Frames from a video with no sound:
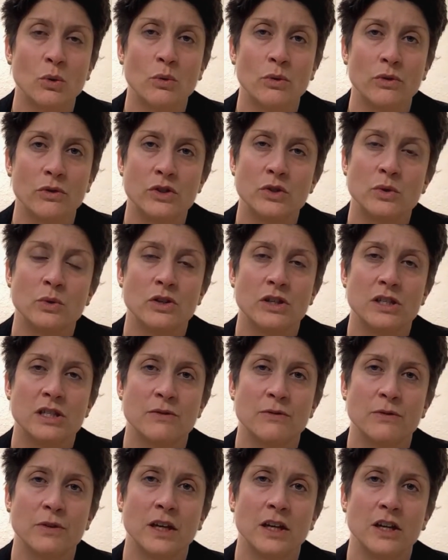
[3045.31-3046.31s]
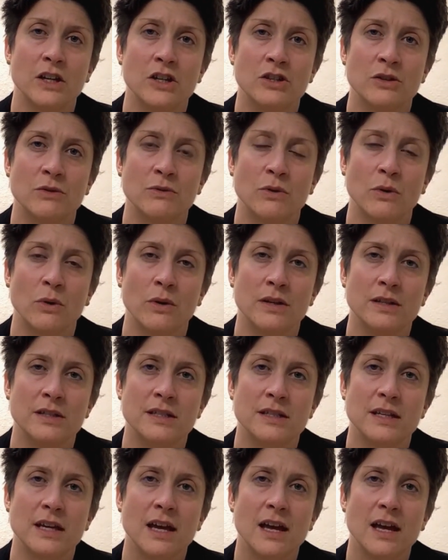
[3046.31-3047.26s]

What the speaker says: There is no justification for it,